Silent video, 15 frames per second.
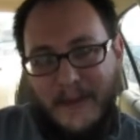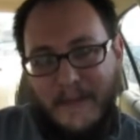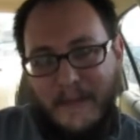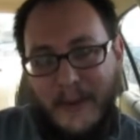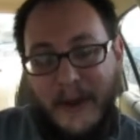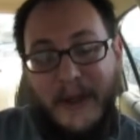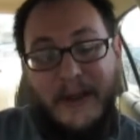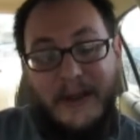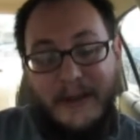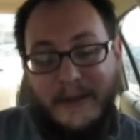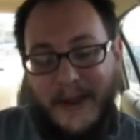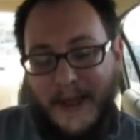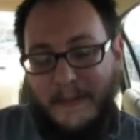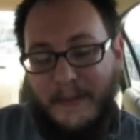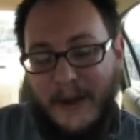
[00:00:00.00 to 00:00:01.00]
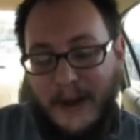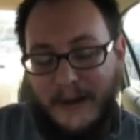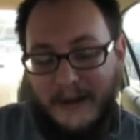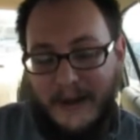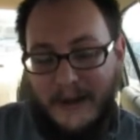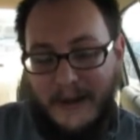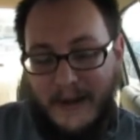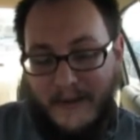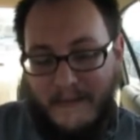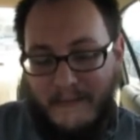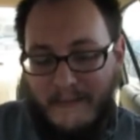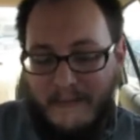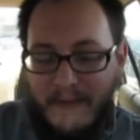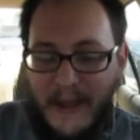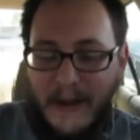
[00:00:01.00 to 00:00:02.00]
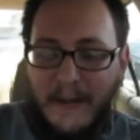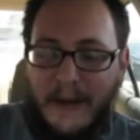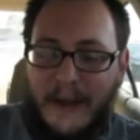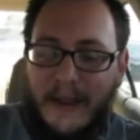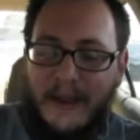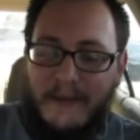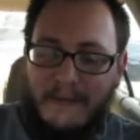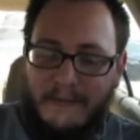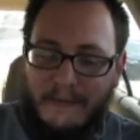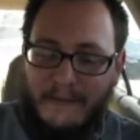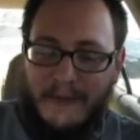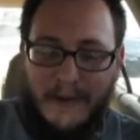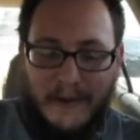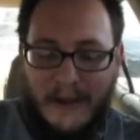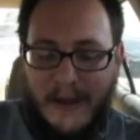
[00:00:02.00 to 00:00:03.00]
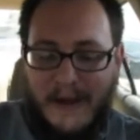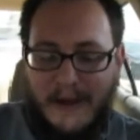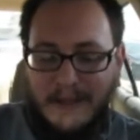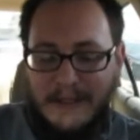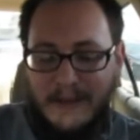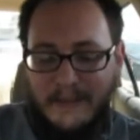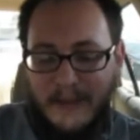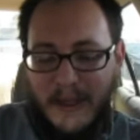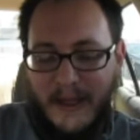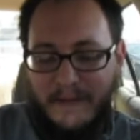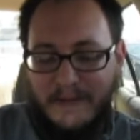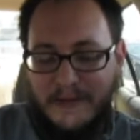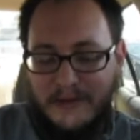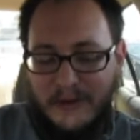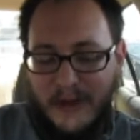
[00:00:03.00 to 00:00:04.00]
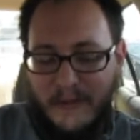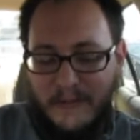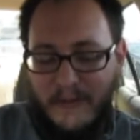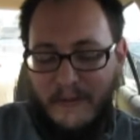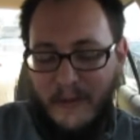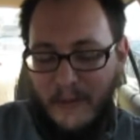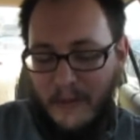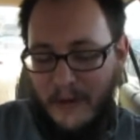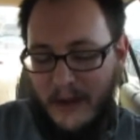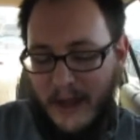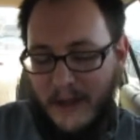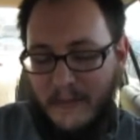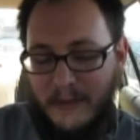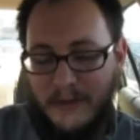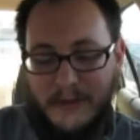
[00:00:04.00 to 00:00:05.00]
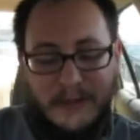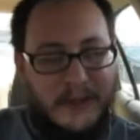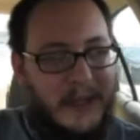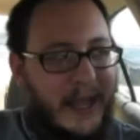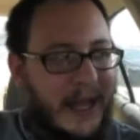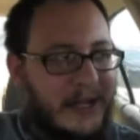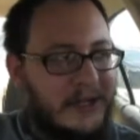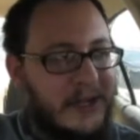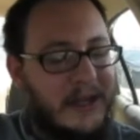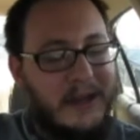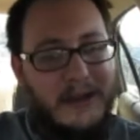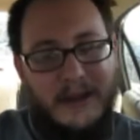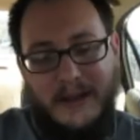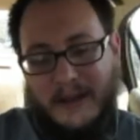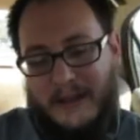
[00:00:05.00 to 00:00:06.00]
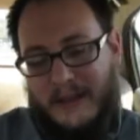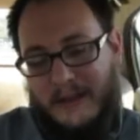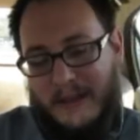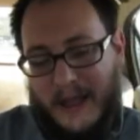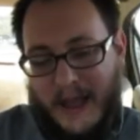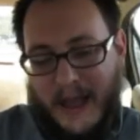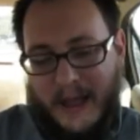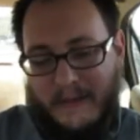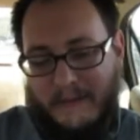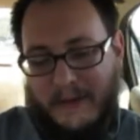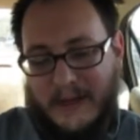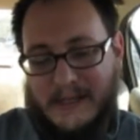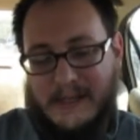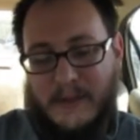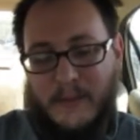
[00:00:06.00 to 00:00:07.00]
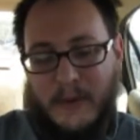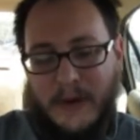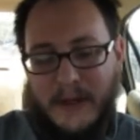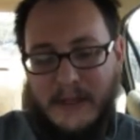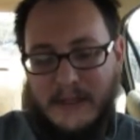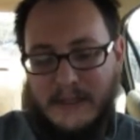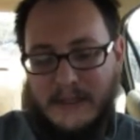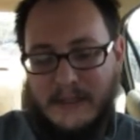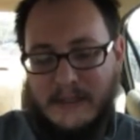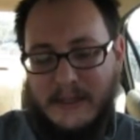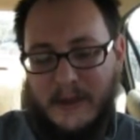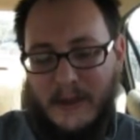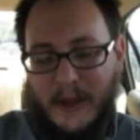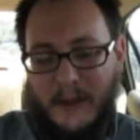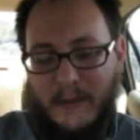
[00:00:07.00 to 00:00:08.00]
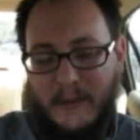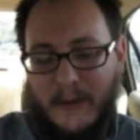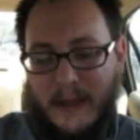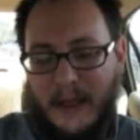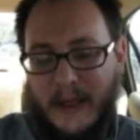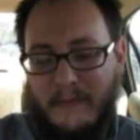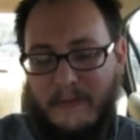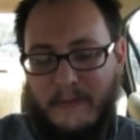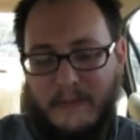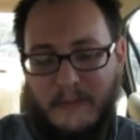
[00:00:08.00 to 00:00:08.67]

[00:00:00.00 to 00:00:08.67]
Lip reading: But Tap Dog did a very, very awesome live stream. If you weren't able to catch it live, because it was, he gave